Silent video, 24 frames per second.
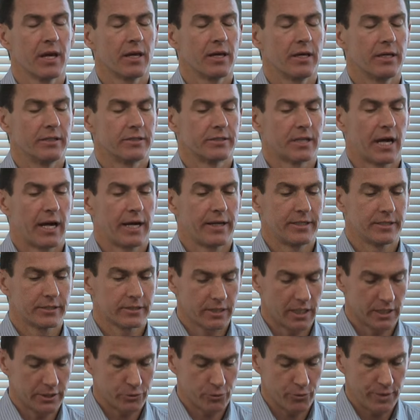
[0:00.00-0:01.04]
is I
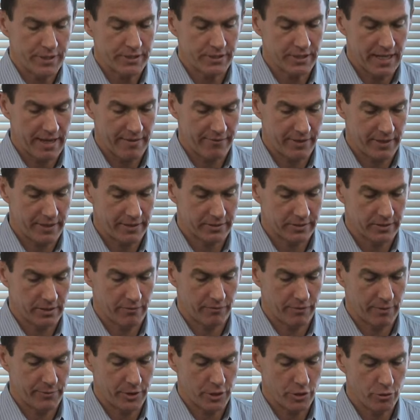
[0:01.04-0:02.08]
discuss recent evidence
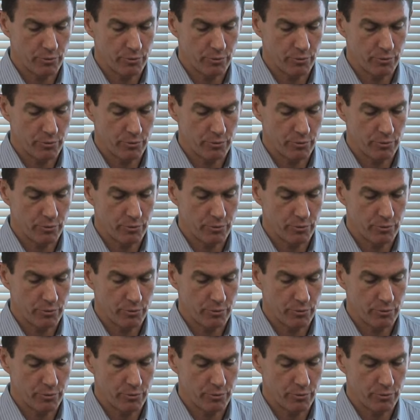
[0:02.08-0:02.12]
from the